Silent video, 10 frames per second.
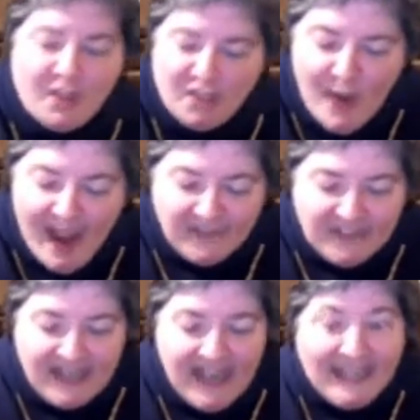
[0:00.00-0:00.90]
You have
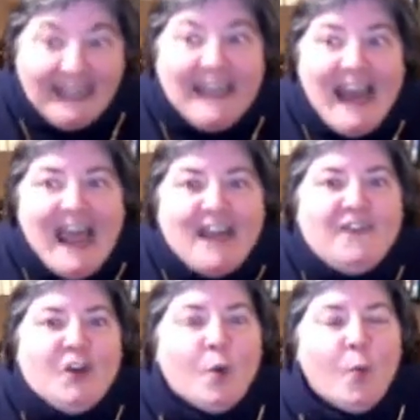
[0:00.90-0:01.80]
to get out
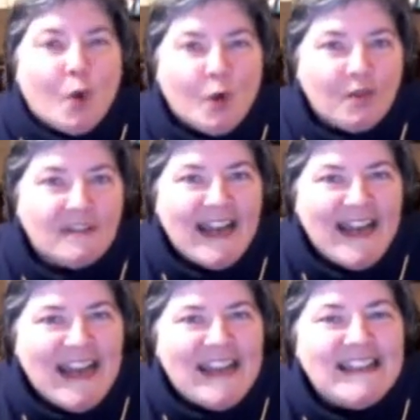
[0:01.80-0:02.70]
of your world
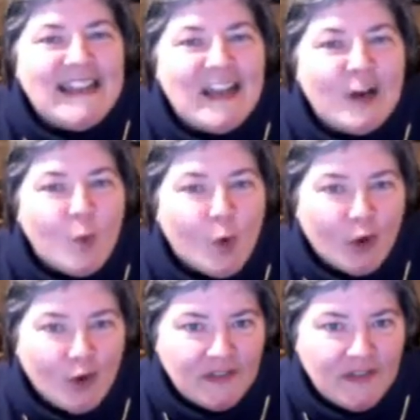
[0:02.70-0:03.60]
and into their
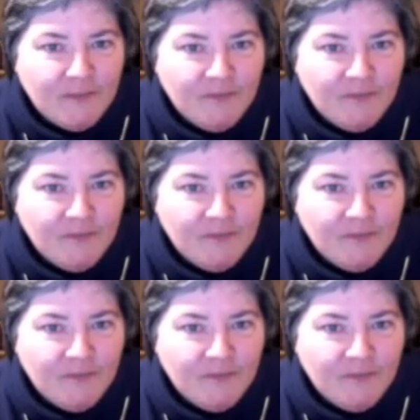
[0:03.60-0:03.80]
world.